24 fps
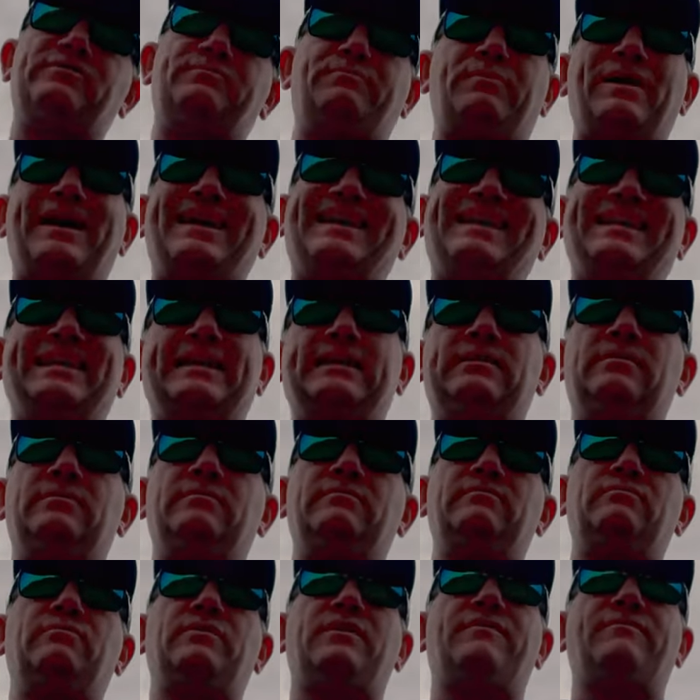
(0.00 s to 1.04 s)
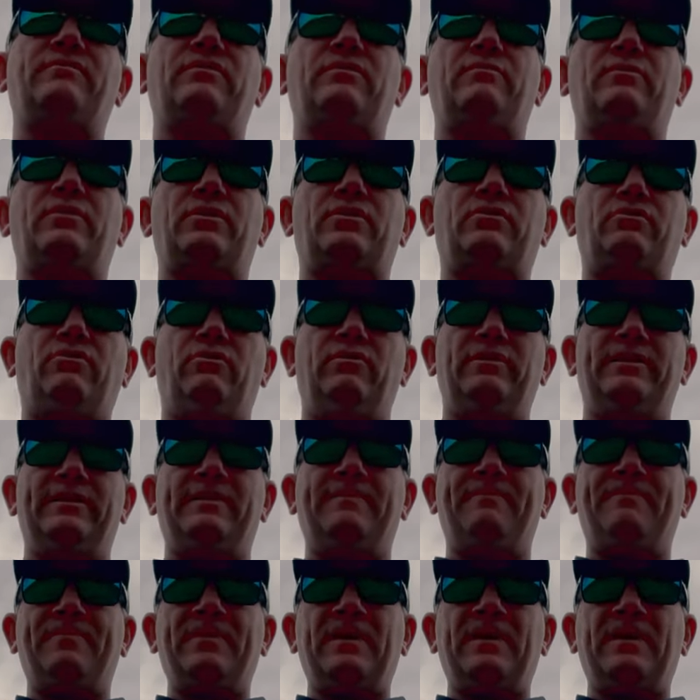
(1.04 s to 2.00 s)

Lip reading: bracketing, whatever you want to call it,